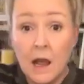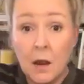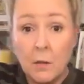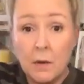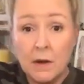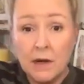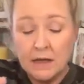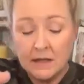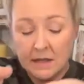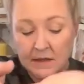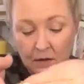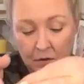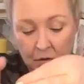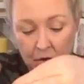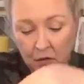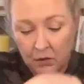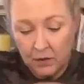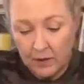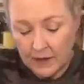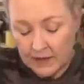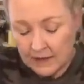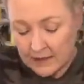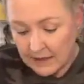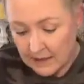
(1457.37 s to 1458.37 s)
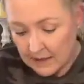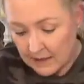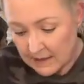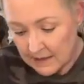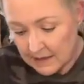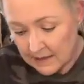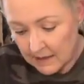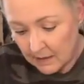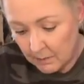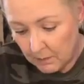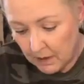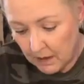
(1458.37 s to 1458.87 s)
I want it so you guys can
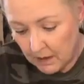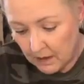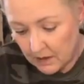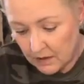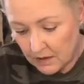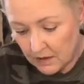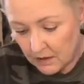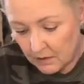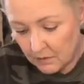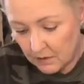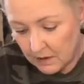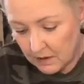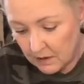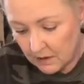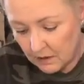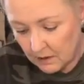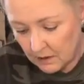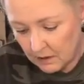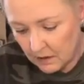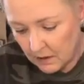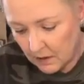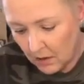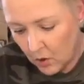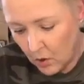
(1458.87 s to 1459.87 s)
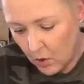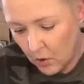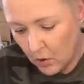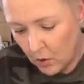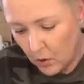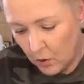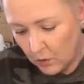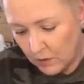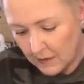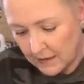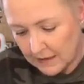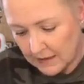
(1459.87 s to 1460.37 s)
see me undo it.
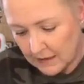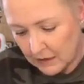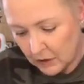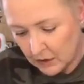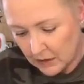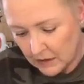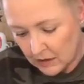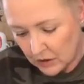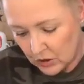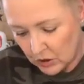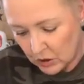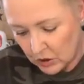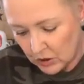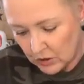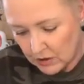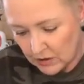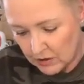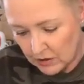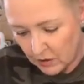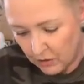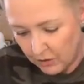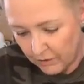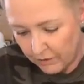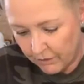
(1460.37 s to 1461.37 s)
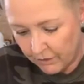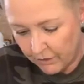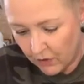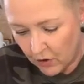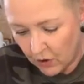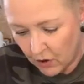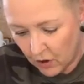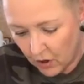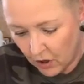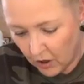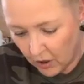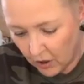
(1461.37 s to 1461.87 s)
Oh, this looks good so
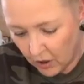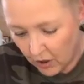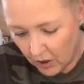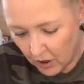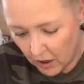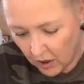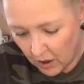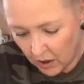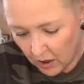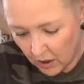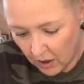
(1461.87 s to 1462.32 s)
far.